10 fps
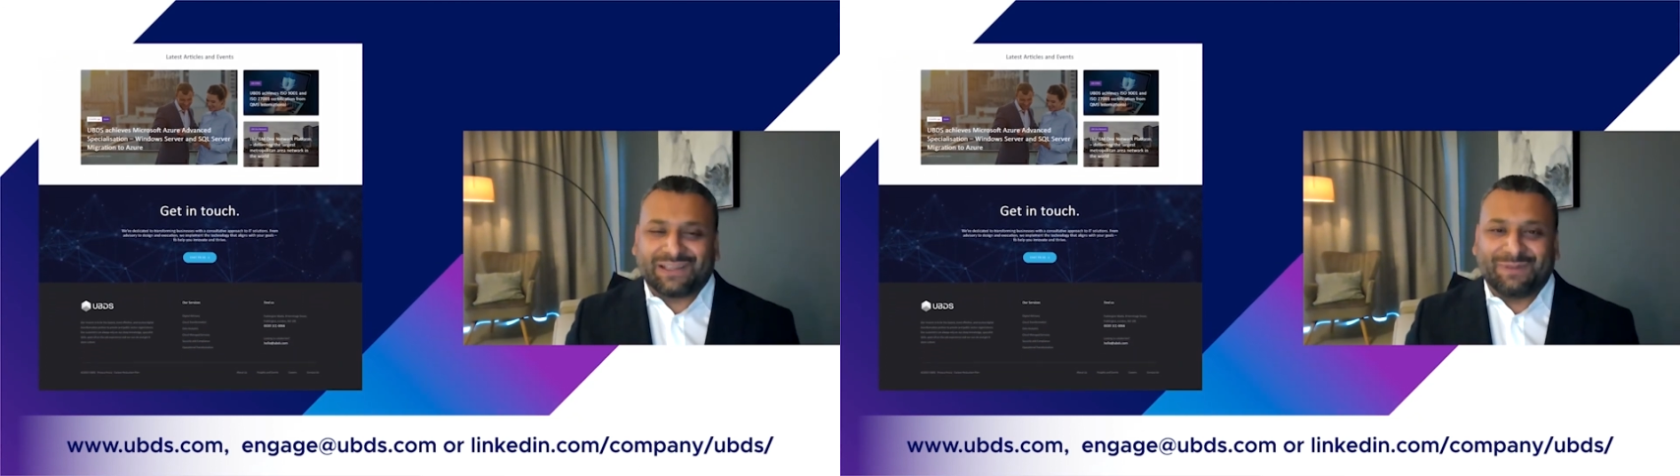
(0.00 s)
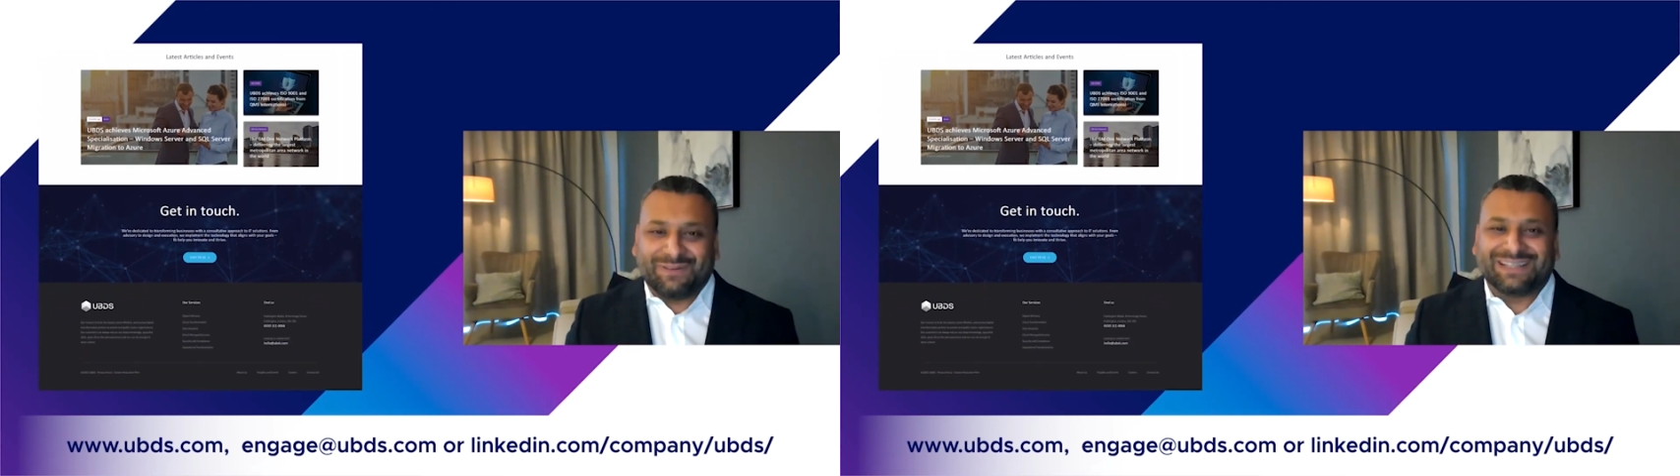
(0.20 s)

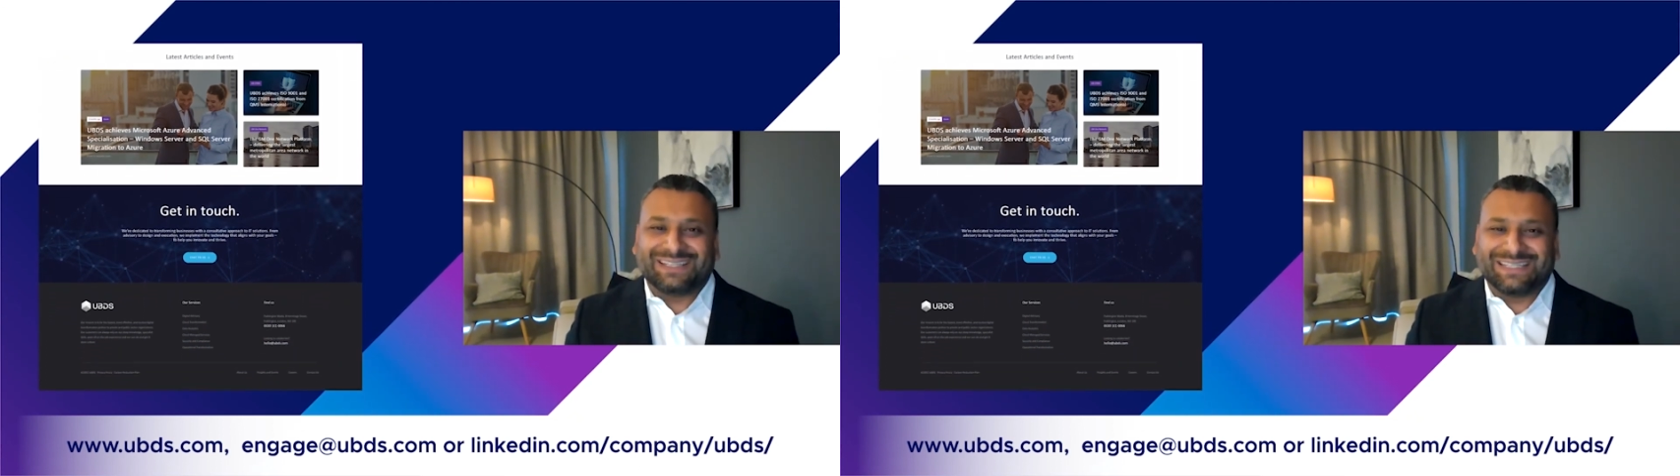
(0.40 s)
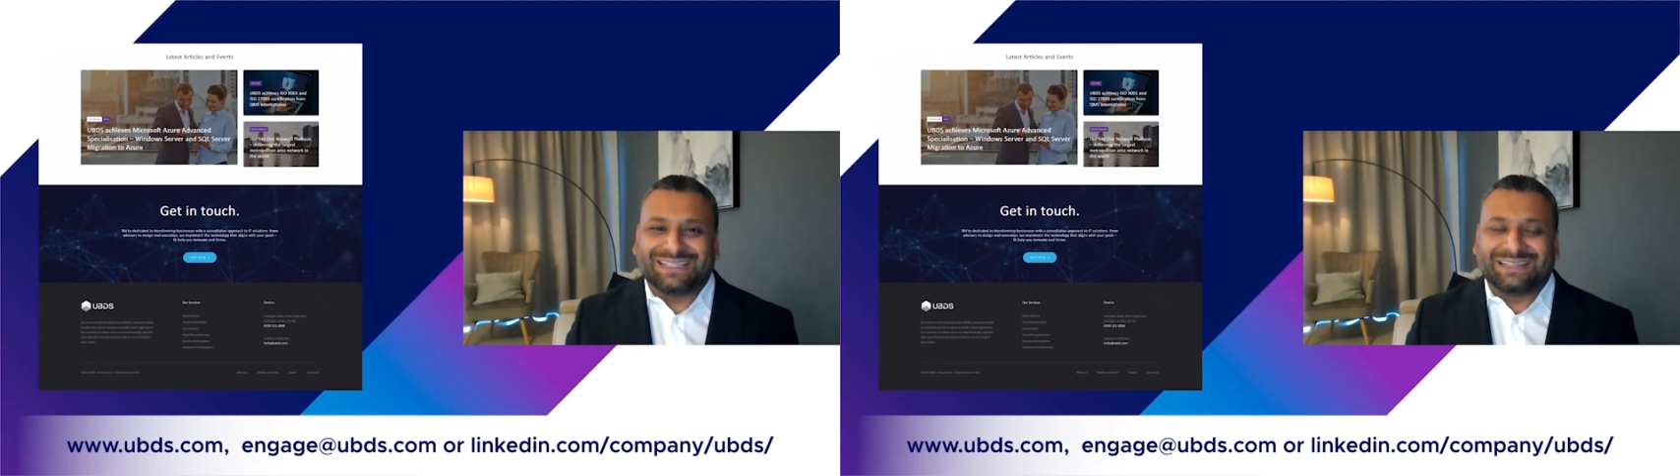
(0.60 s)

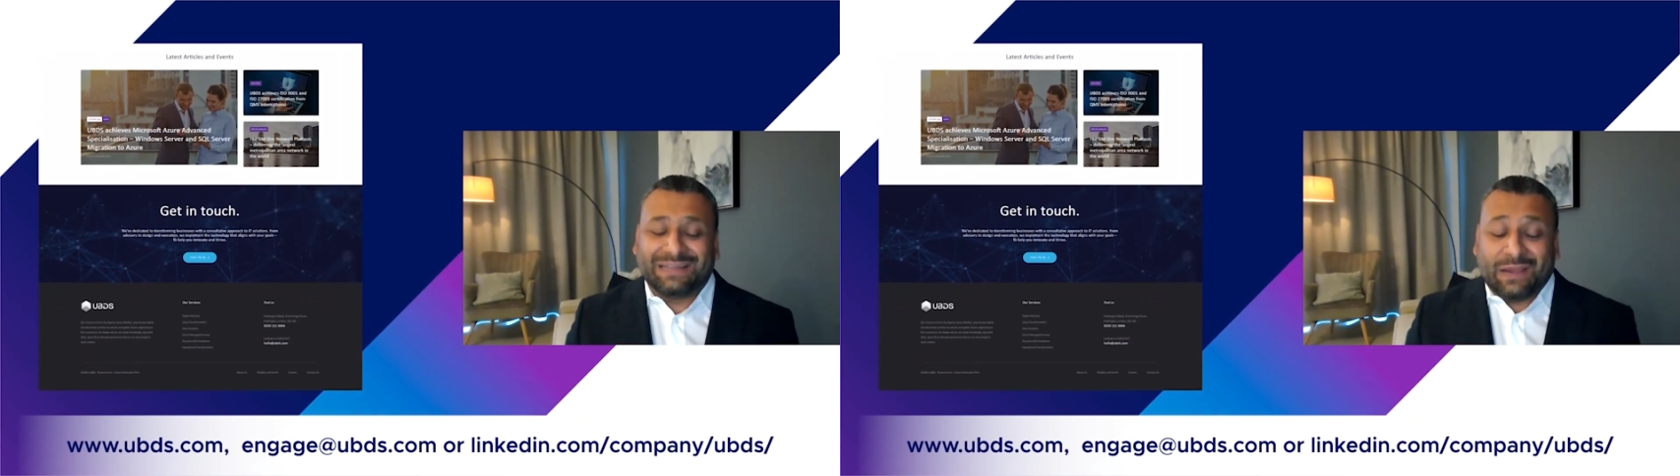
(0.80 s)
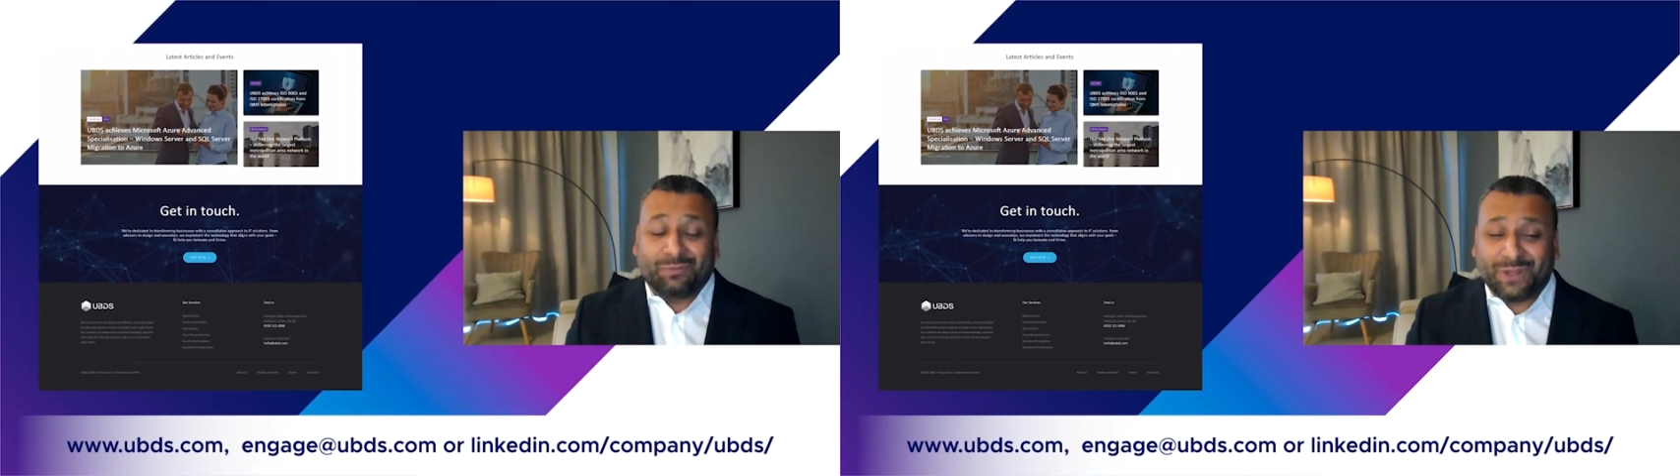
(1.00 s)
experiences
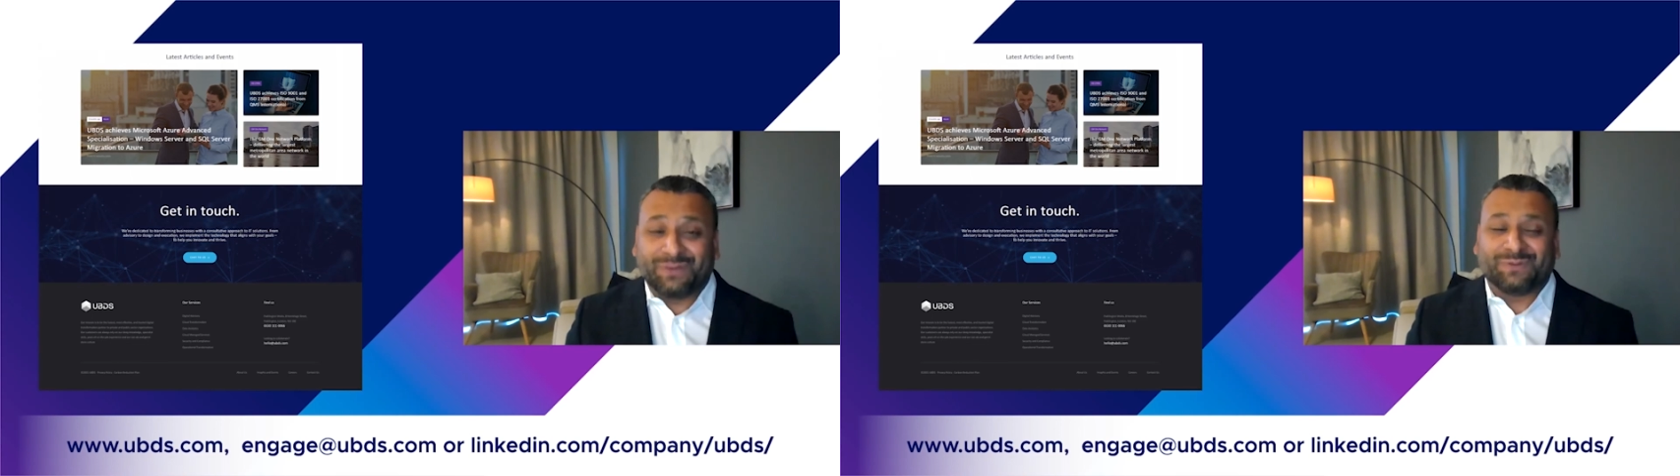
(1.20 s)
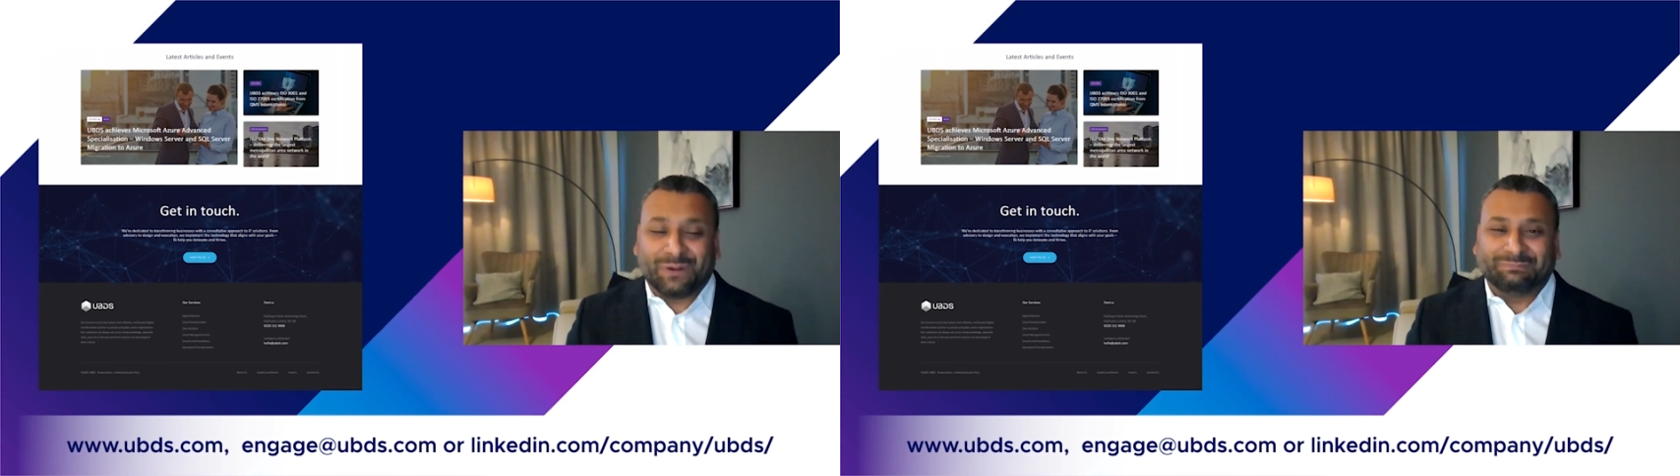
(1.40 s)
and help you
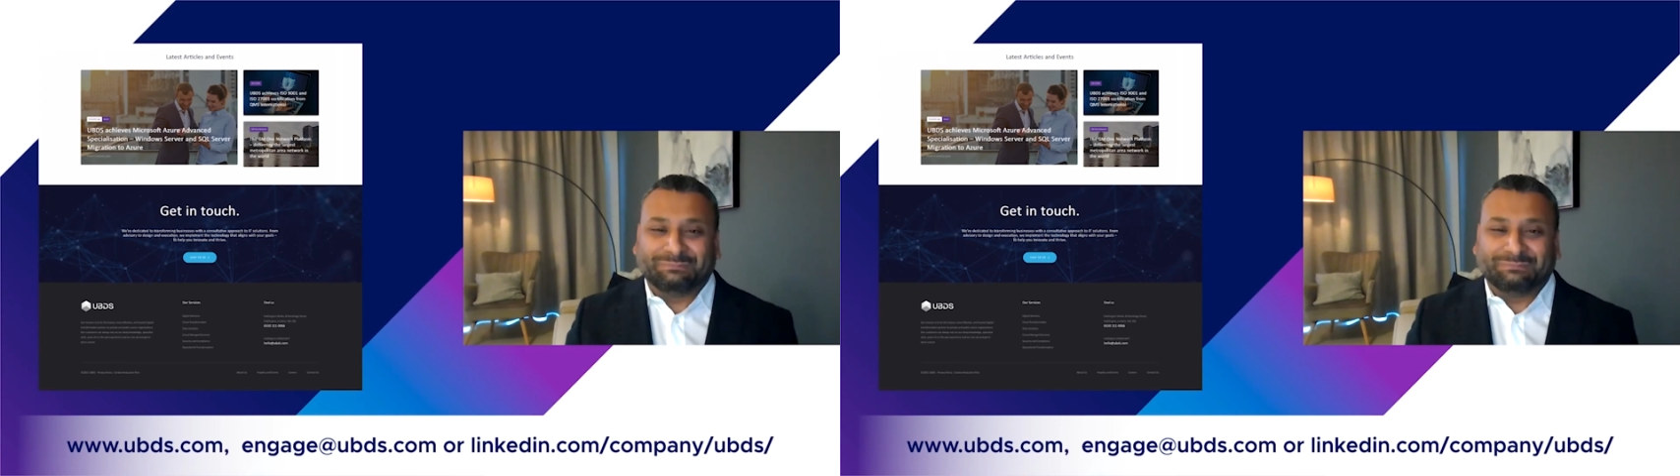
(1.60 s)
as well.